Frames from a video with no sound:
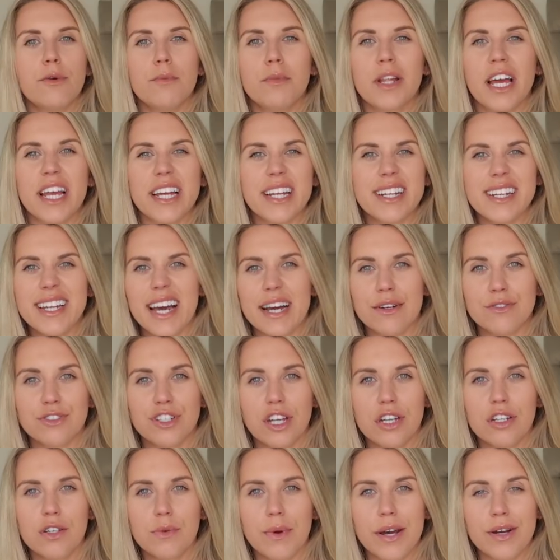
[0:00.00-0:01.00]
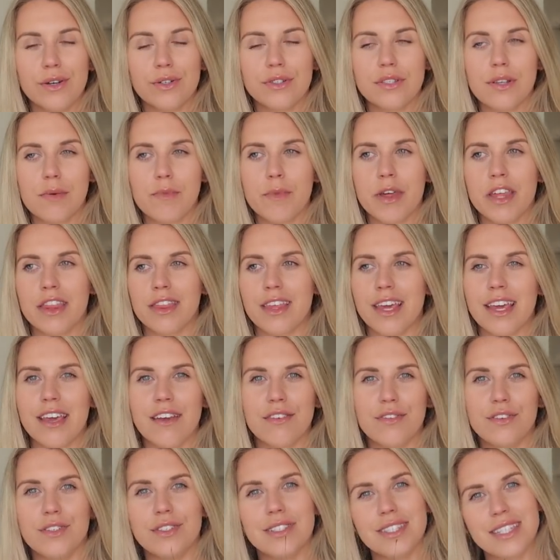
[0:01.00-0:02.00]
from like lounge underwear or something that
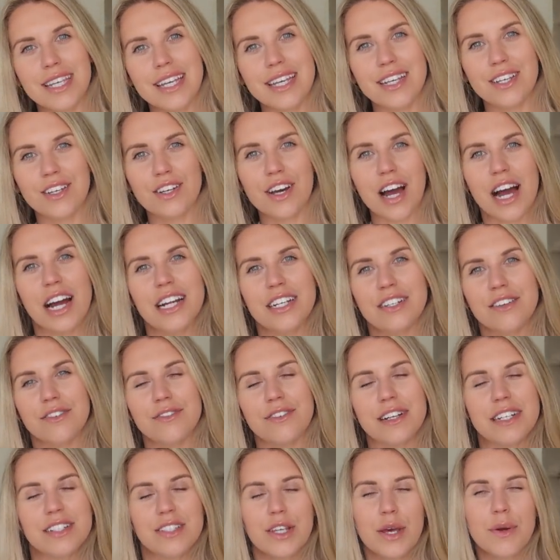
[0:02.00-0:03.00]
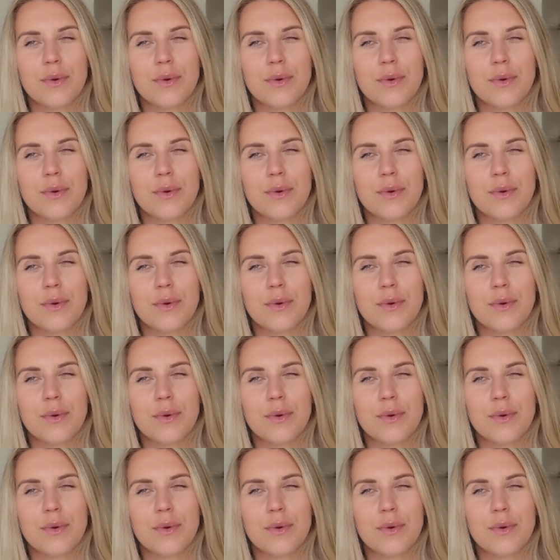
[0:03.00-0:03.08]
if you see it, you kind of, it's